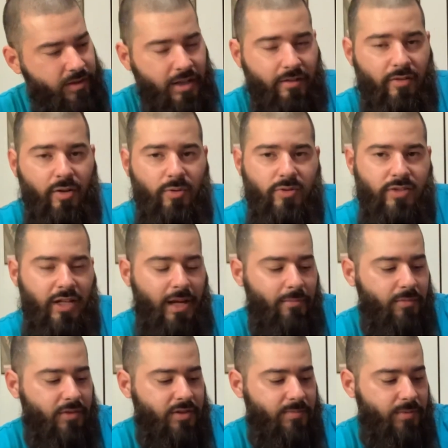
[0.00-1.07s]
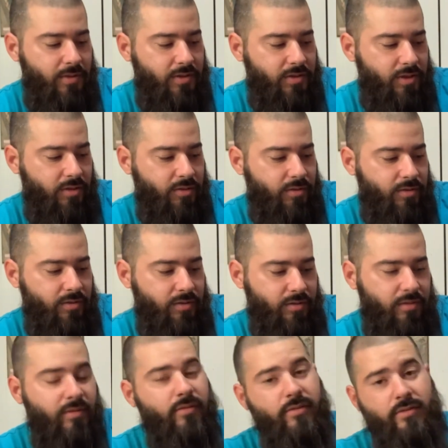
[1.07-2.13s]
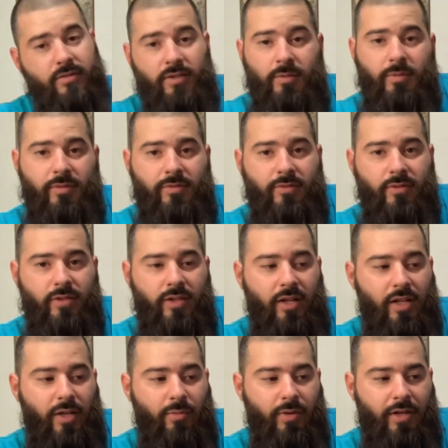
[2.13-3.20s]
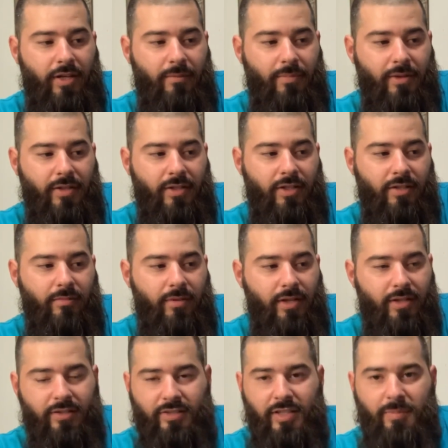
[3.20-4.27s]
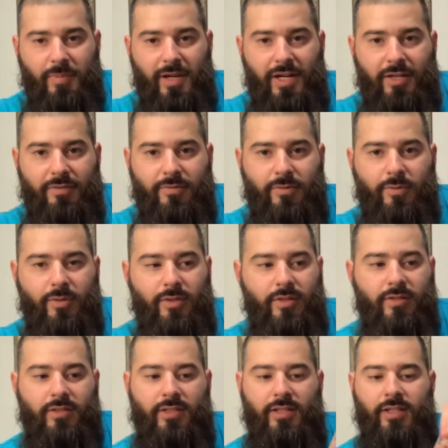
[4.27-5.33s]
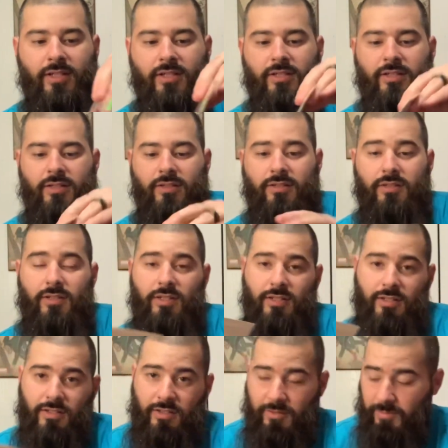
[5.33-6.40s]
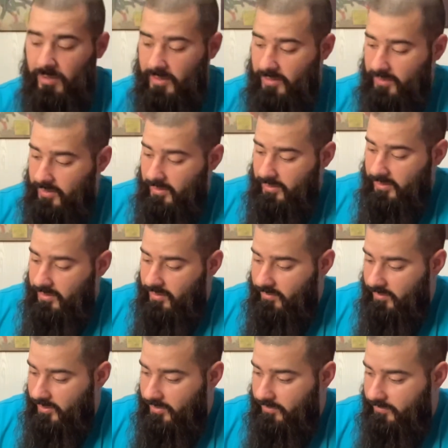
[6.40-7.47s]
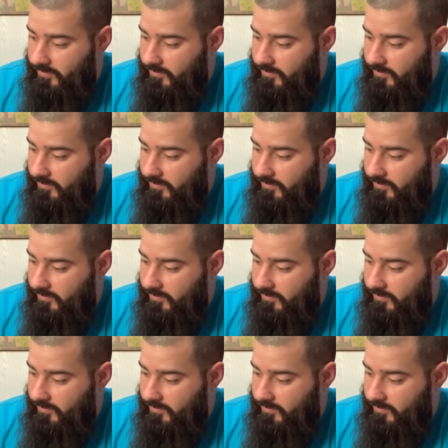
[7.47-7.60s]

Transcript: never know what's going to happen with this book, so for $1, I went ahead and picked it up. Just keep your eye out for it, and you might get lucky. You never know.